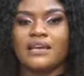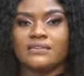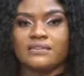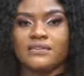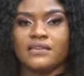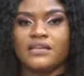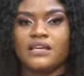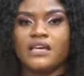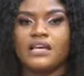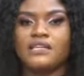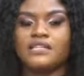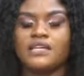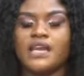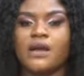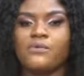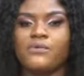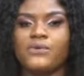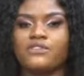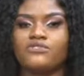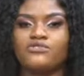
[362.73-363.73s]
I said
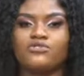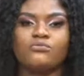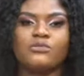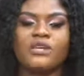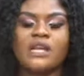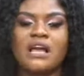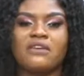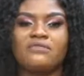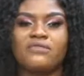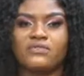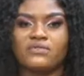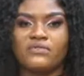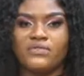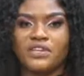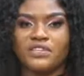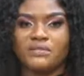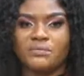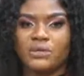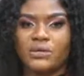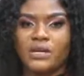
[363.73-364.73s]
earlier, we are streaming live on
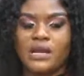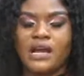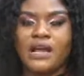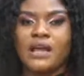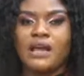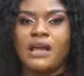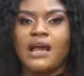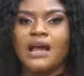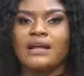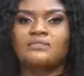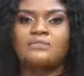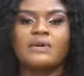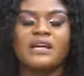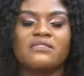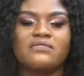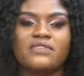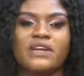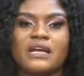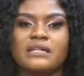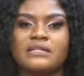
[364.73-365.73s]
Facebook at
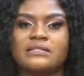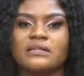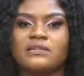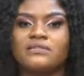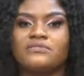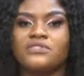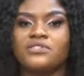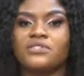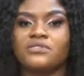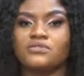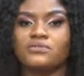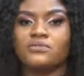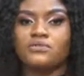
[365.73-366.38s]
Pan-African Television.